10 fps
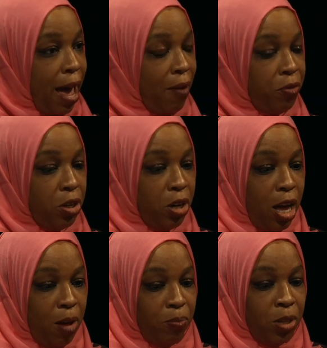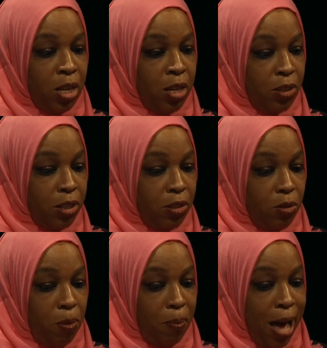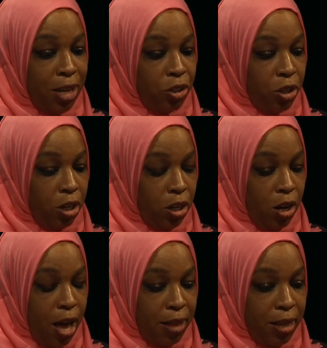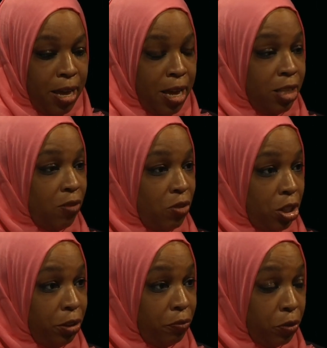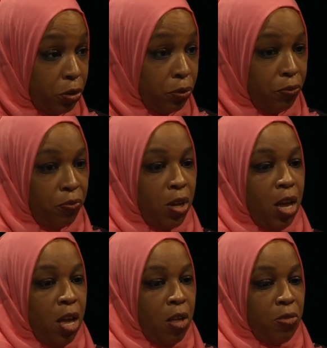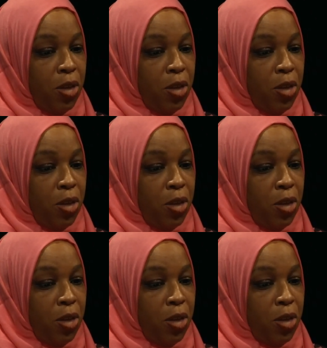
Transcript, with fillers: Mm -hmm. After um, the, the massacre at the hands of Dylann Roof, mm -hmm.